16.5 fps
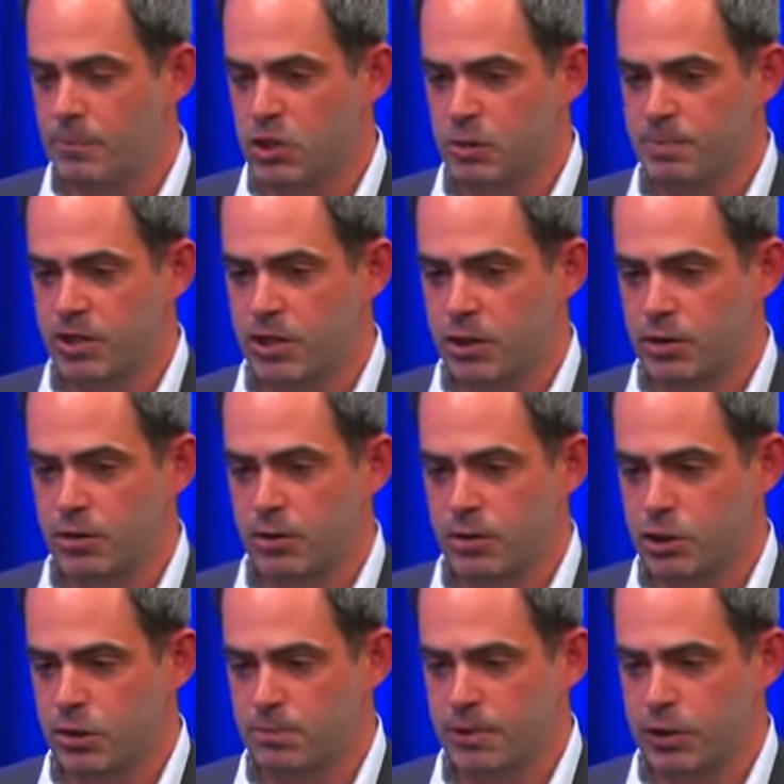
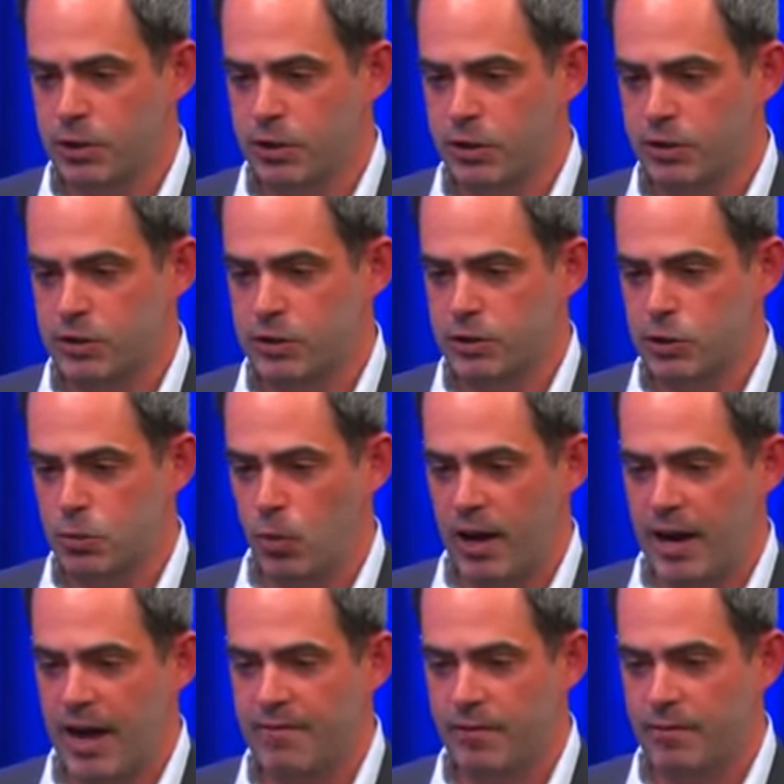Just because you
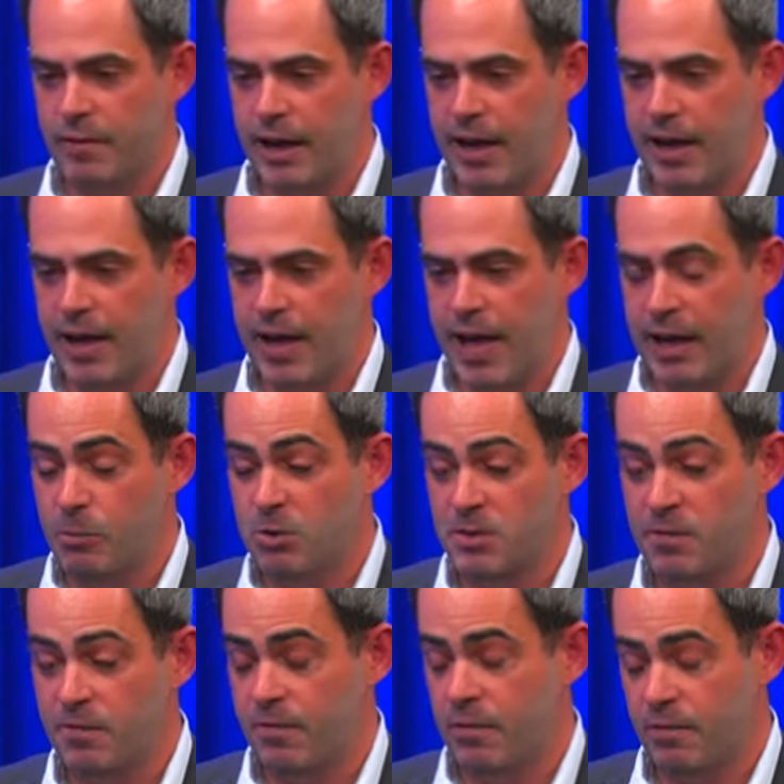want to have and it
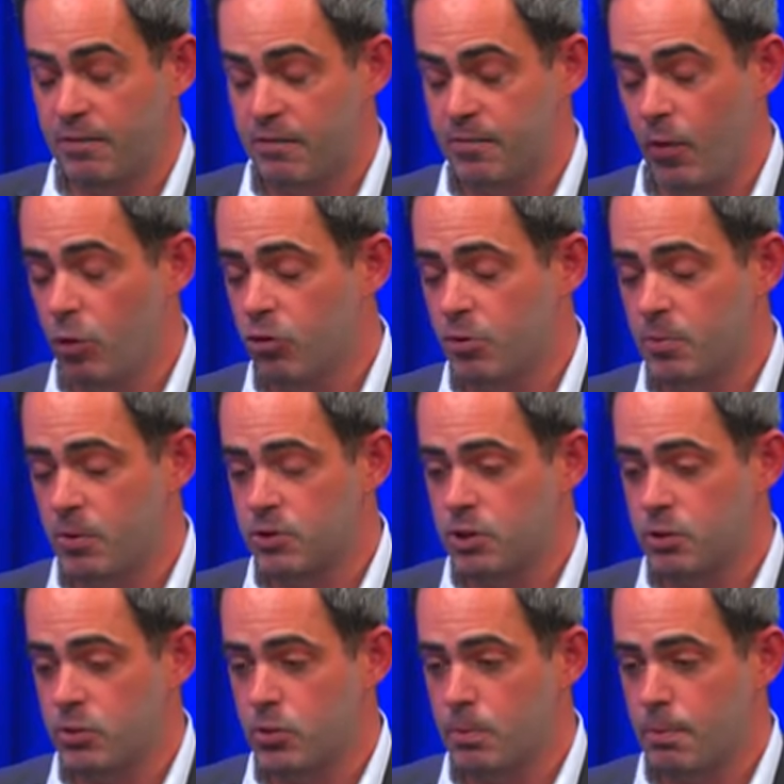was vulnerable
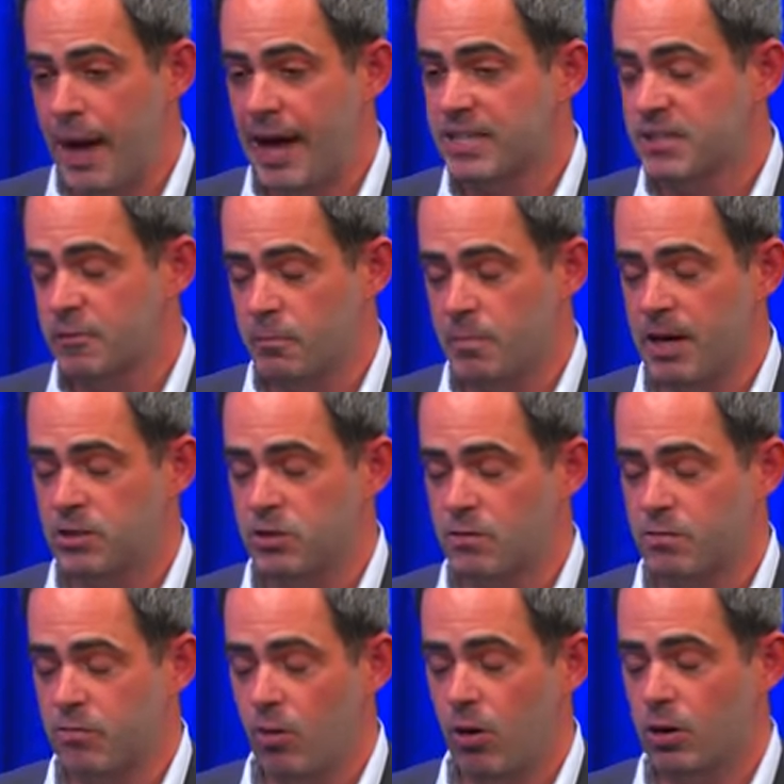to massive amounts
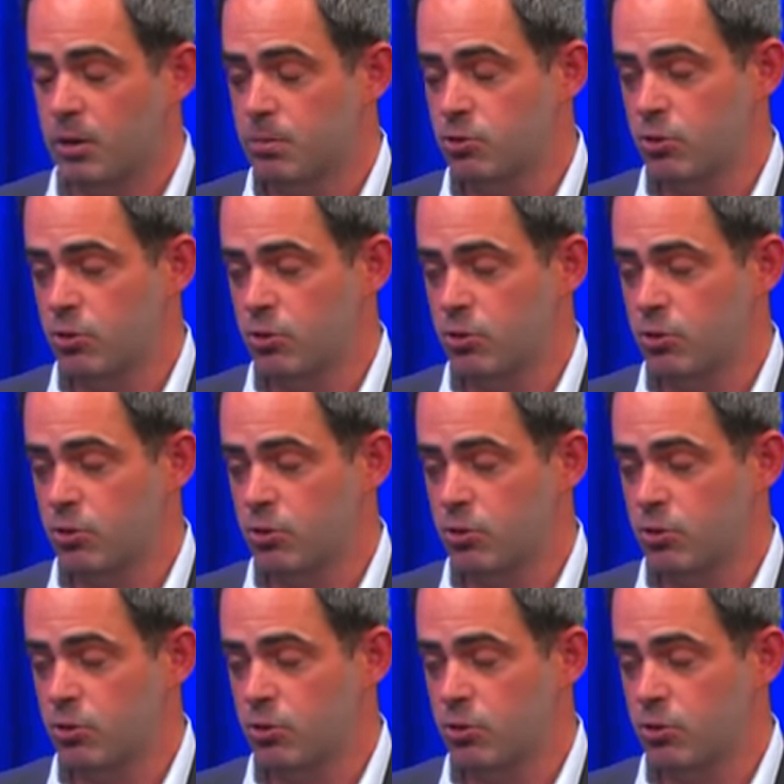of fraud.